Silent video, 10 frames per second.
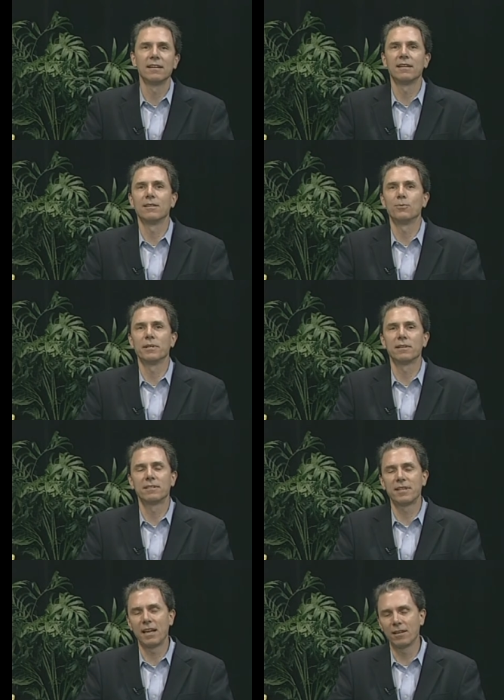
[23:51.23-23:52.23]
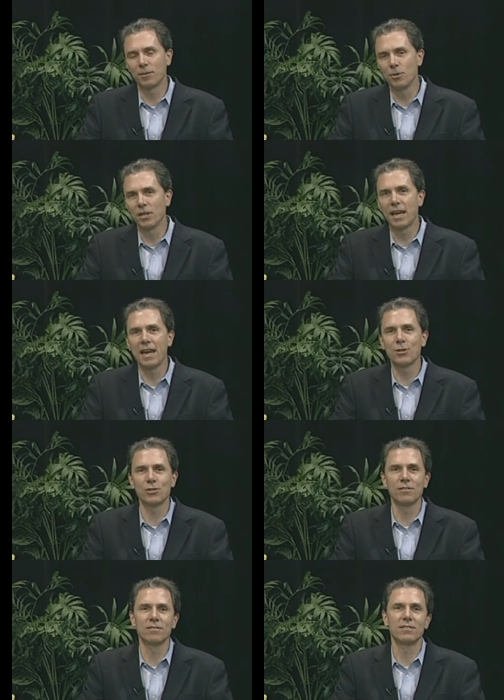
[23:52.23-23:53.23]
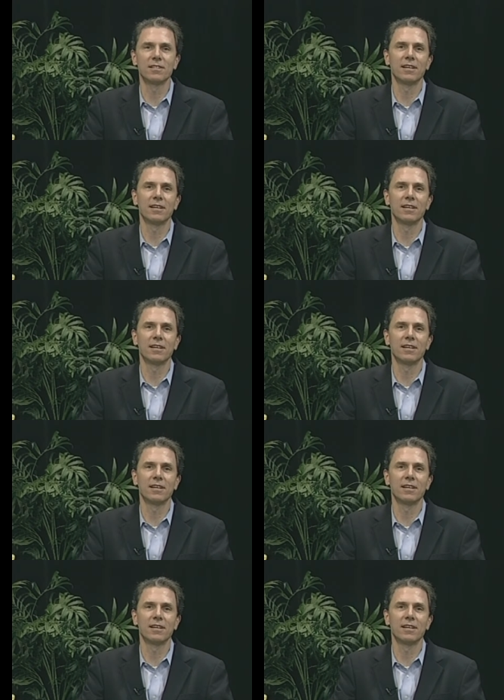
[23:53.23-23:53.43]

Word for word: uh, with telecommunications